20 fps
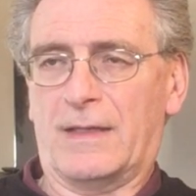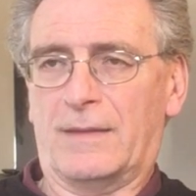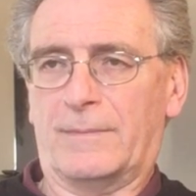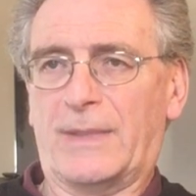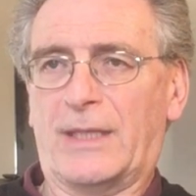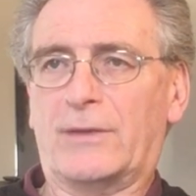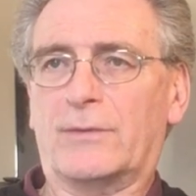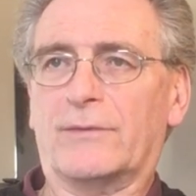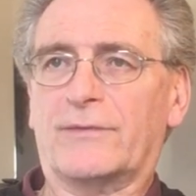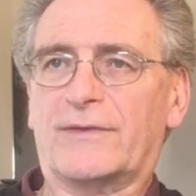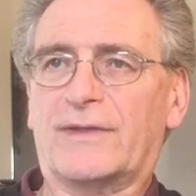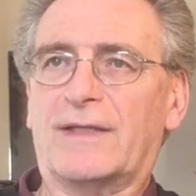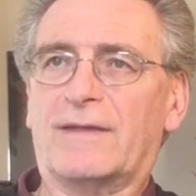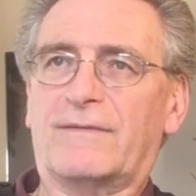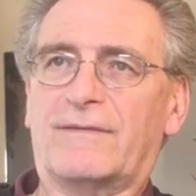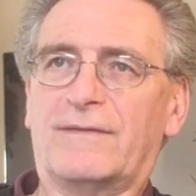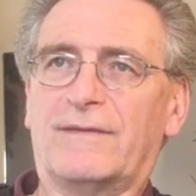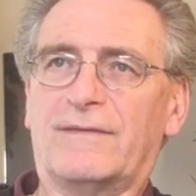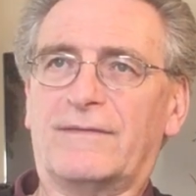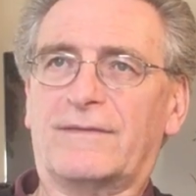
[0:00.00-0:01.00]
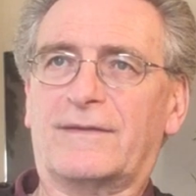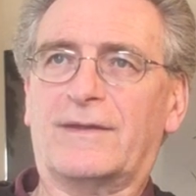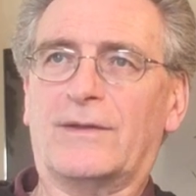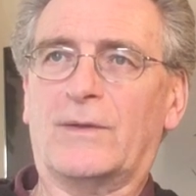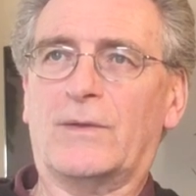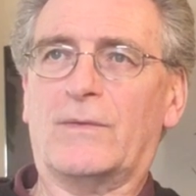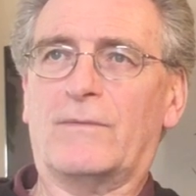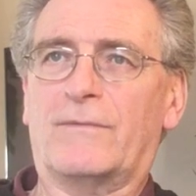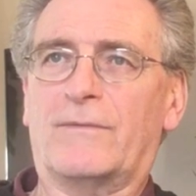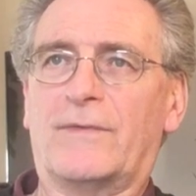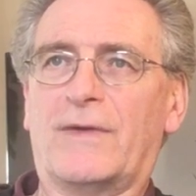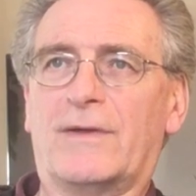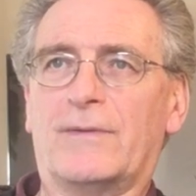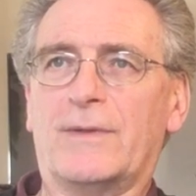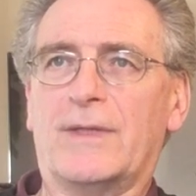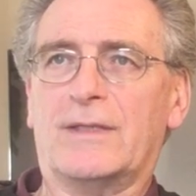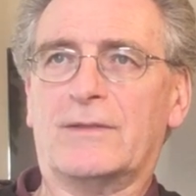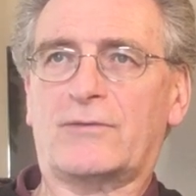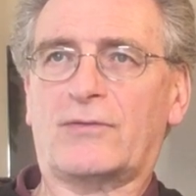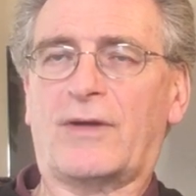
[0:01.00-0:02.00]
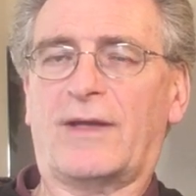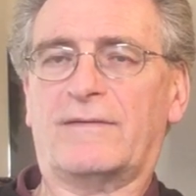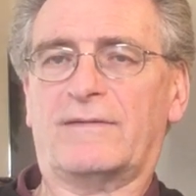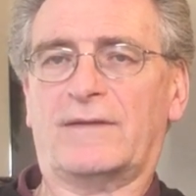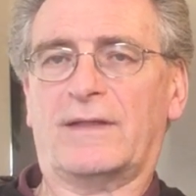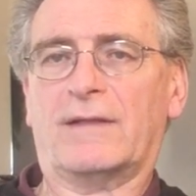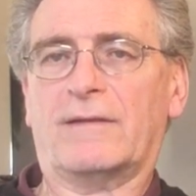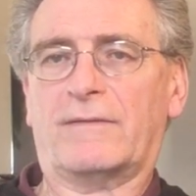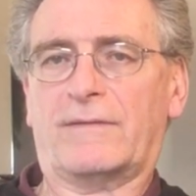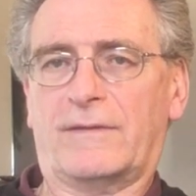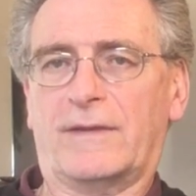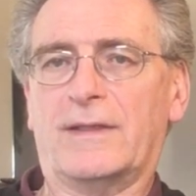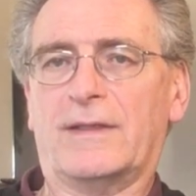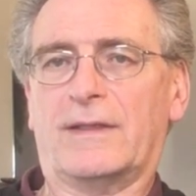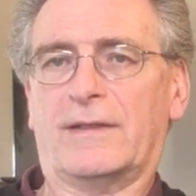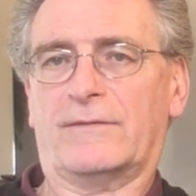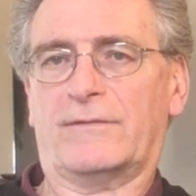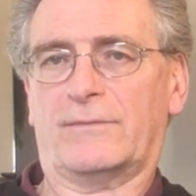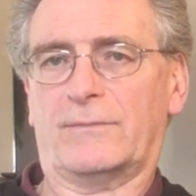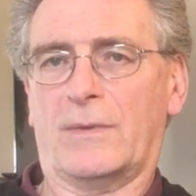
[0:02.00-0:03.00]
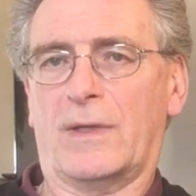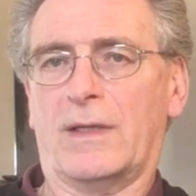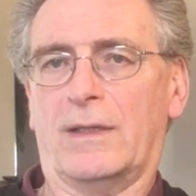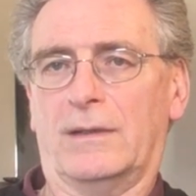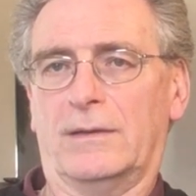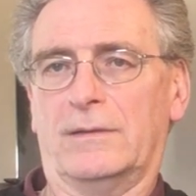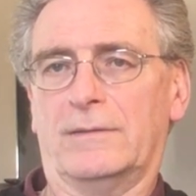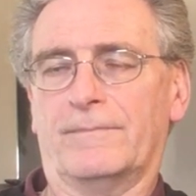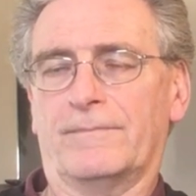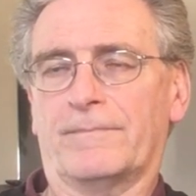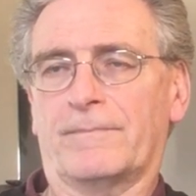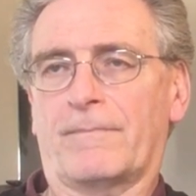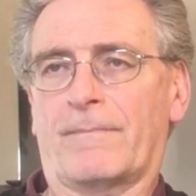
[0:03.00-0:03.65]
Because this is the very interesting thing as well.